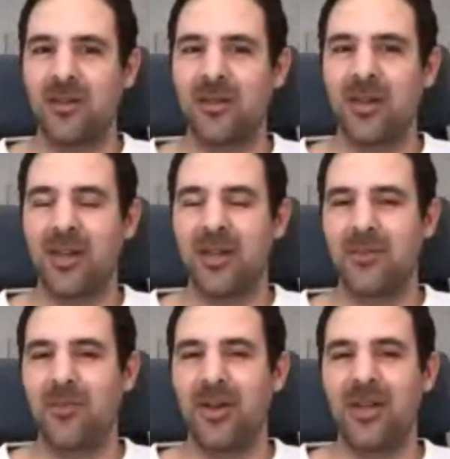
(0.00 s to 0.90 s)
I don't think
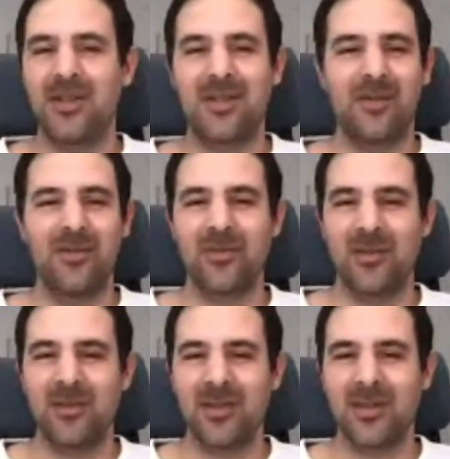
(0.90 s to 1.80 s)
it brings to
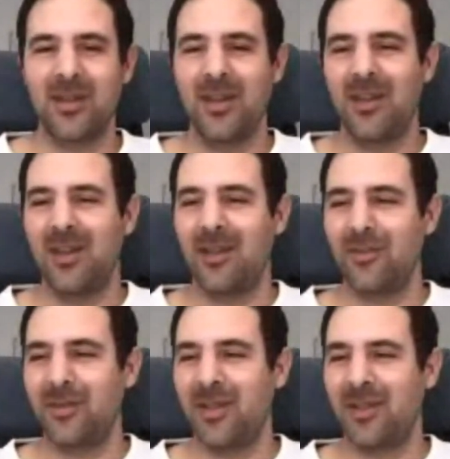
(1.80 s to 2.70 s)
users I
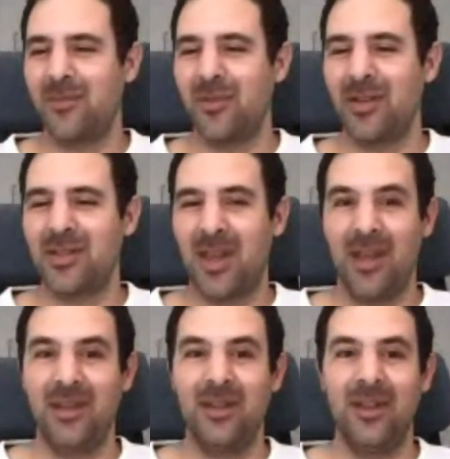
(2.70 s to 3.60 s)
don't think it brings
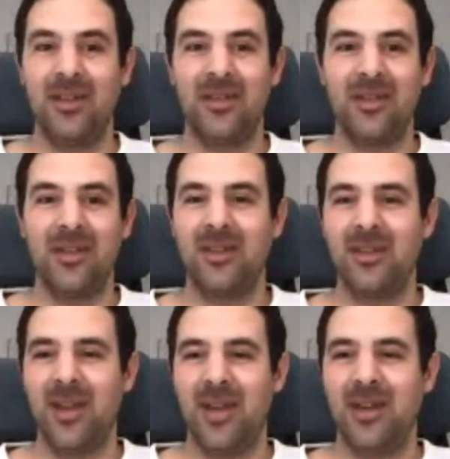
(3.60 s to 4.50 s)

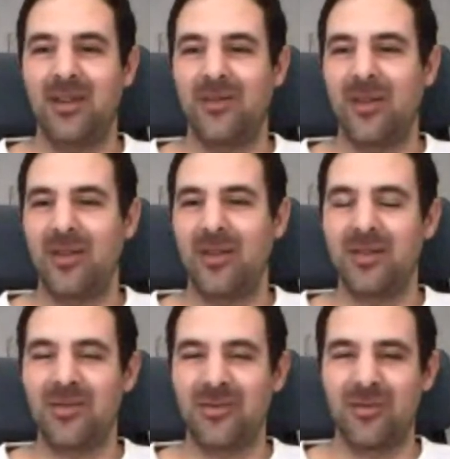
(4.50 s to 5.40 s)
any
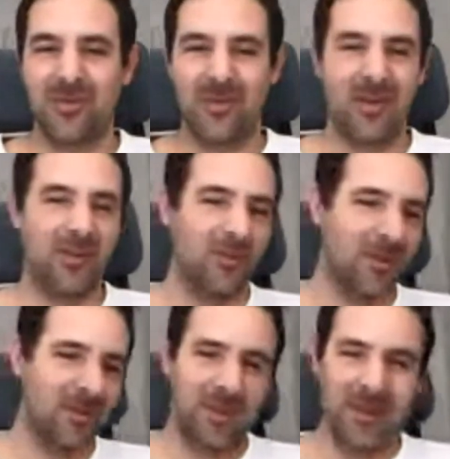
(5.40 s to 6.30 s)
advantage to anyone
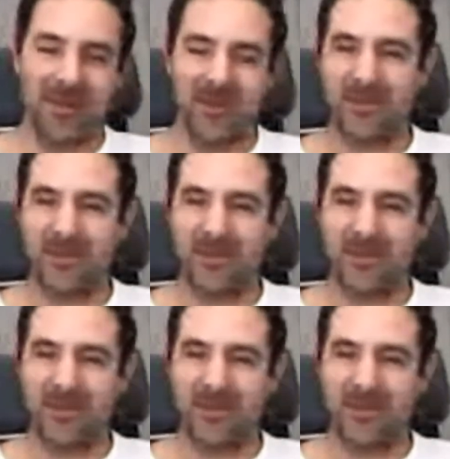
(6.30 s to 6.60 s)
again.